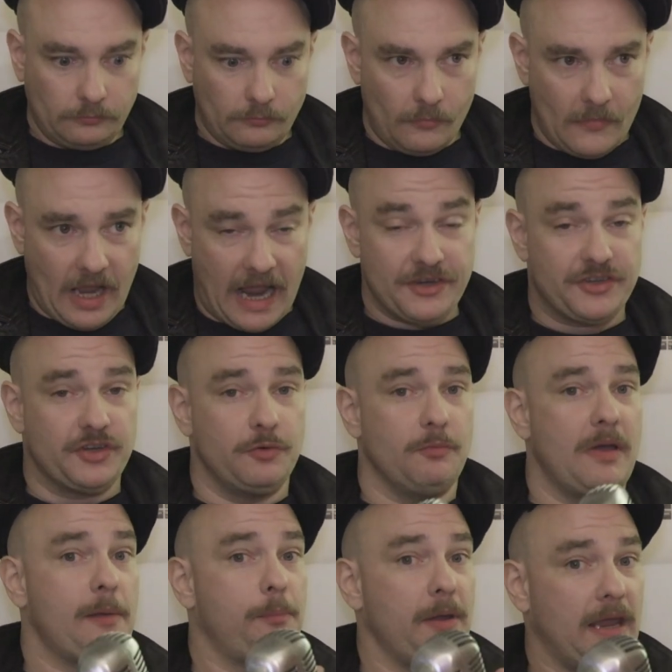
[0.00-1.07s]
as you
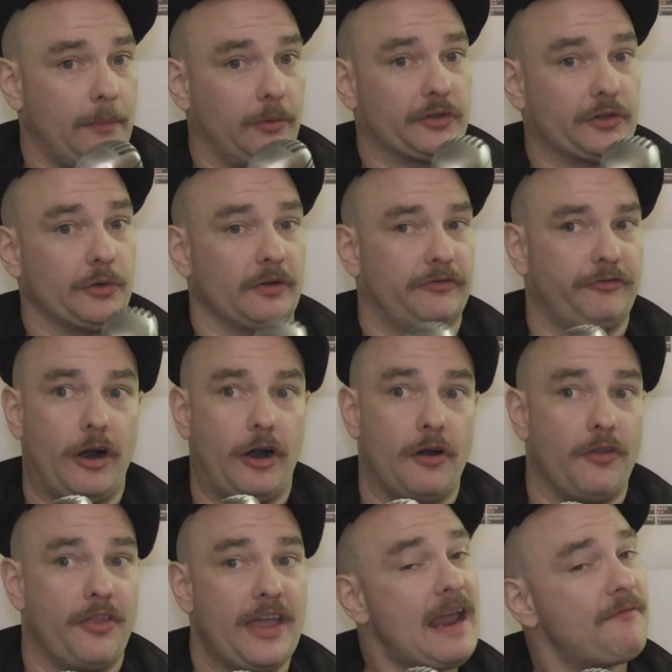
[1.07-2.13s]
might be able to infer,
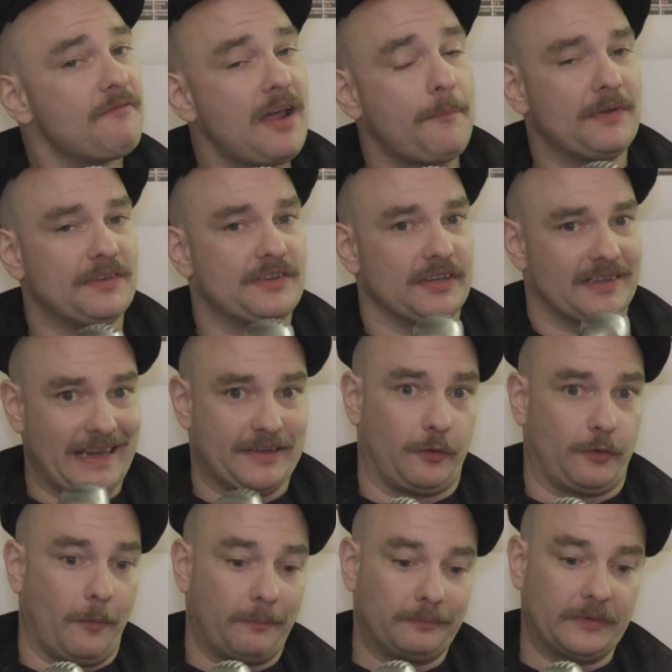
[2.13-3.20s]
they have not been
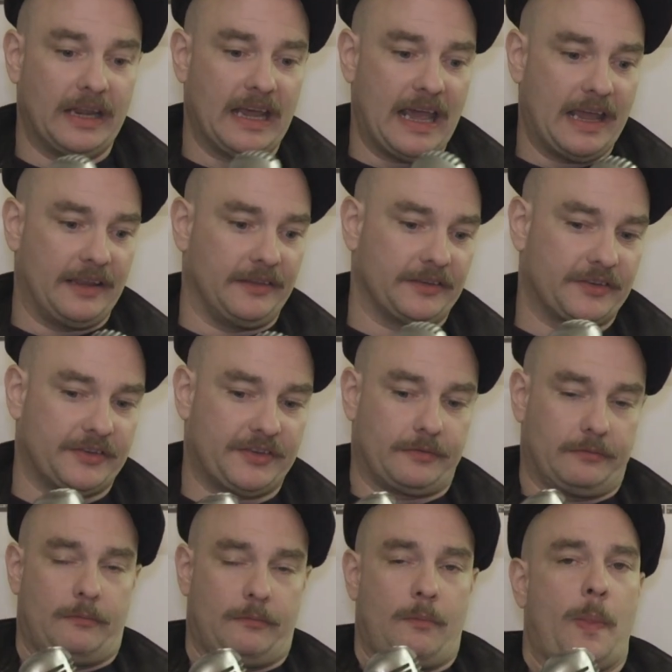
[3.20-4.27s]
successful. And that's
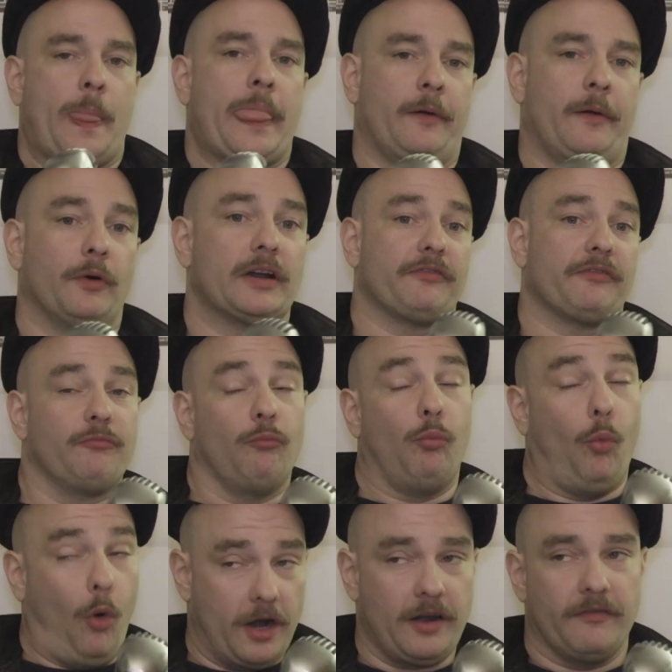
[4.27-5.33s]
one
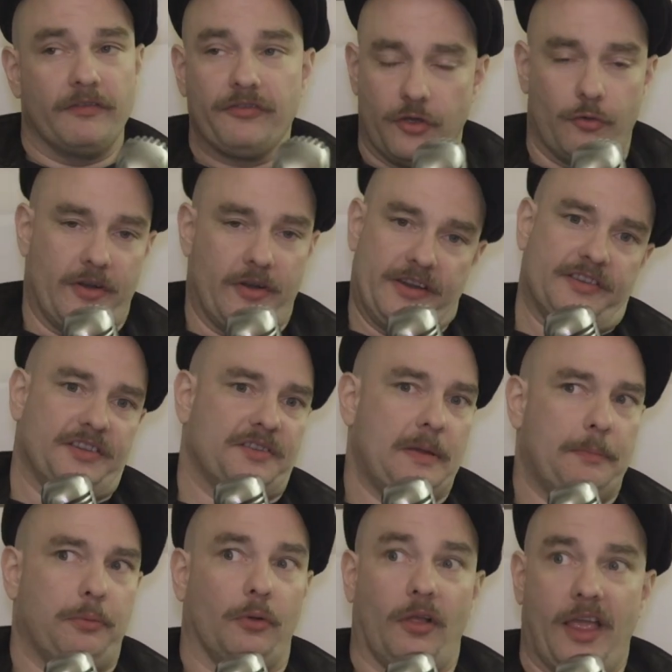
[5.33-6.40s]
one of the reasons
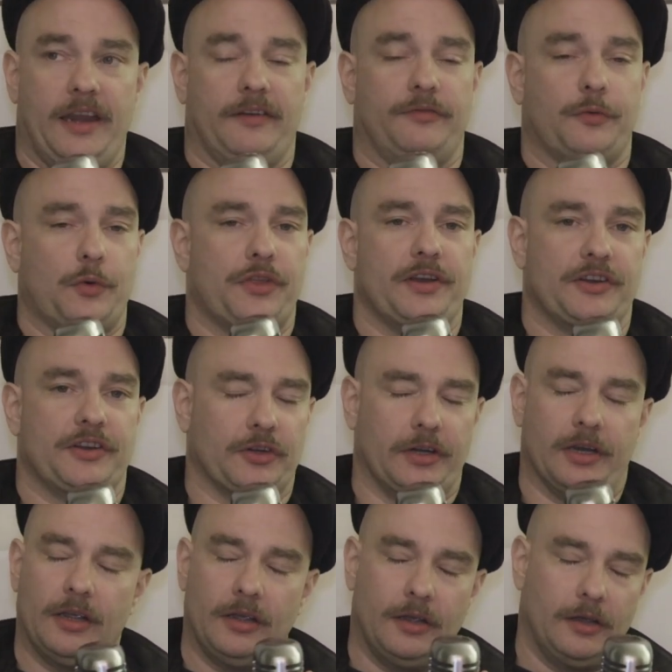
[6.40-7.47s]
people hate 4th edition,
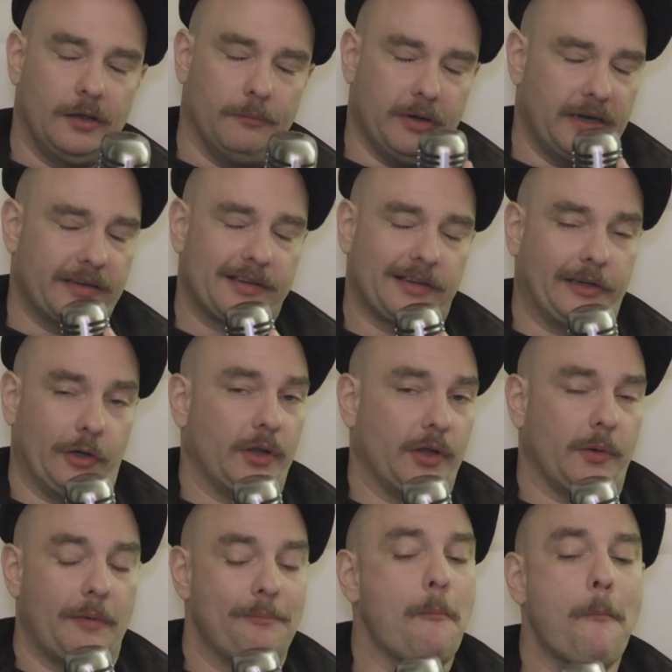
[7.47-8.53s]
but it's not the only
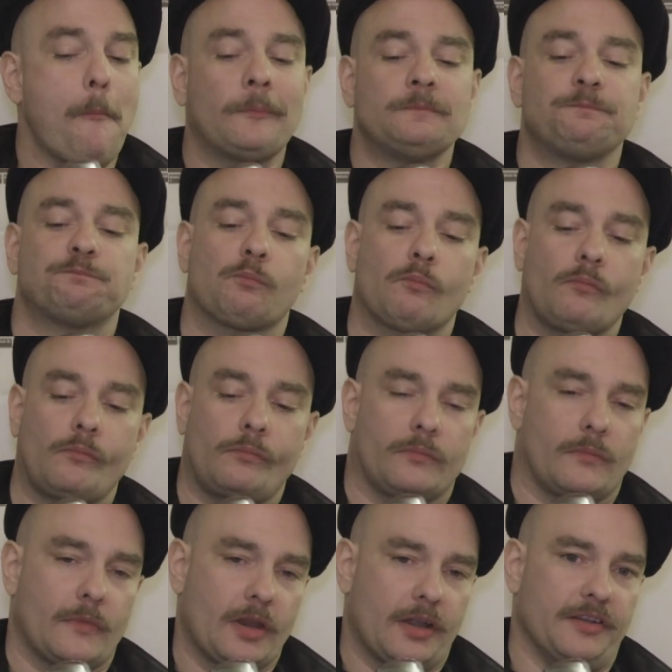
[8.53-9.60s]
one.
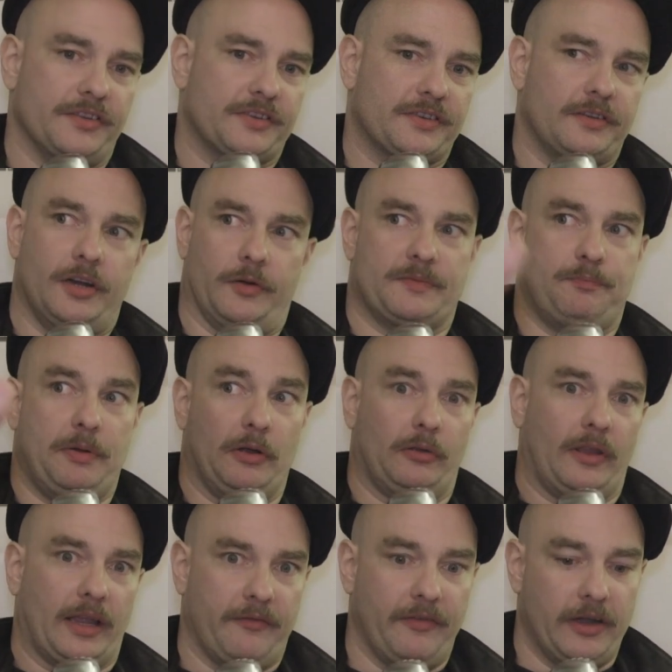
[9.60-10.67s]
Because, you know, it's built
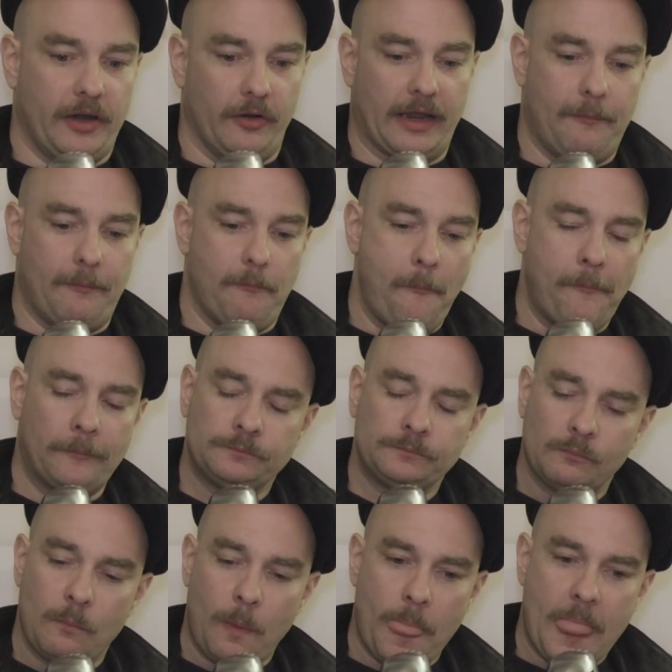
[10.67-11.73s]
like a video game.
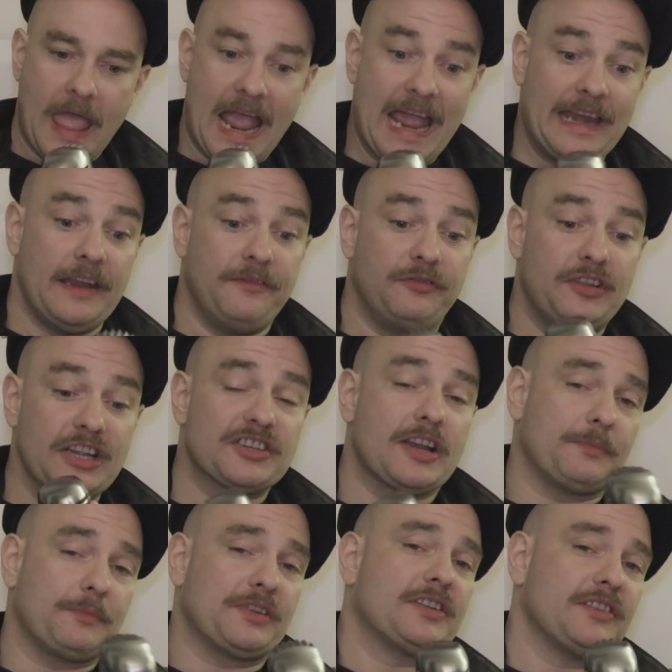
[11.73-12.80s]
And this
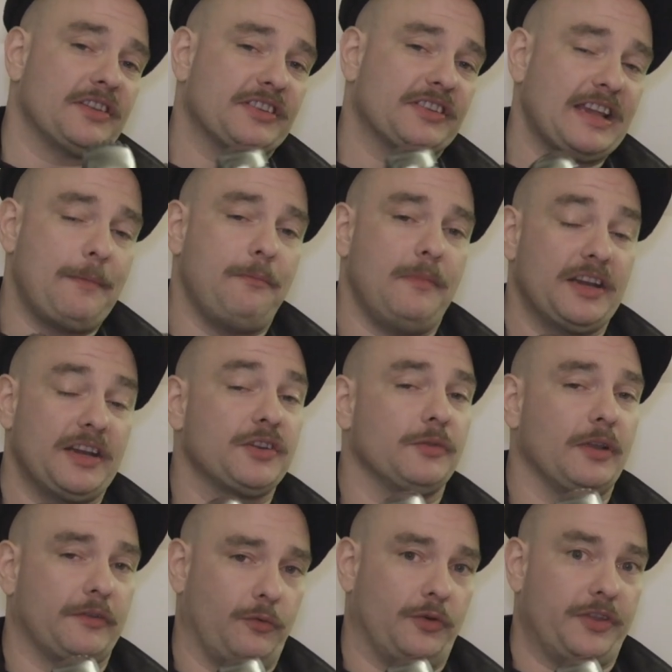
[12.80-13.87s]
comes into the same issue that
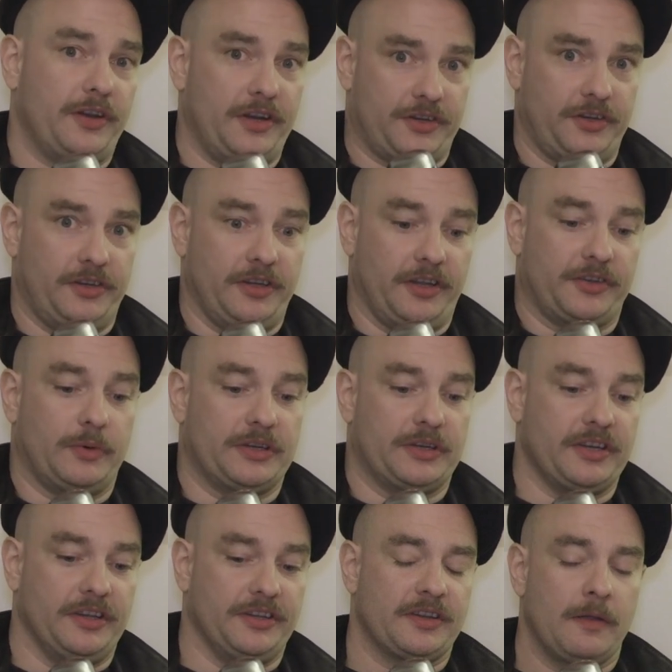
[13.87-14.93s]
4th edition does, which
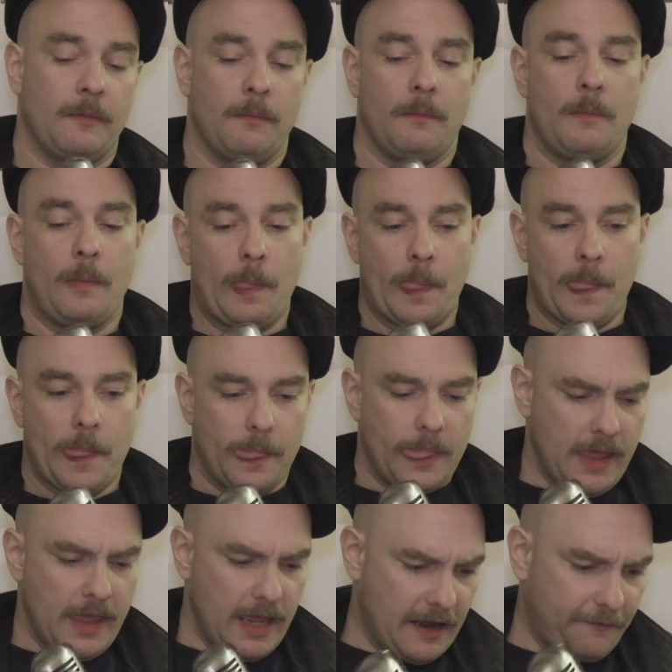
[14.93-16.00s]
is
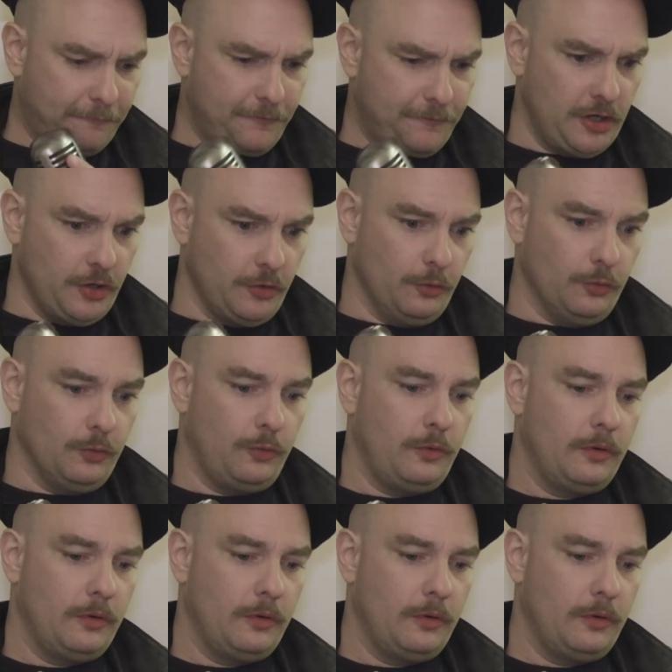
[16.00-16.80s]
if you,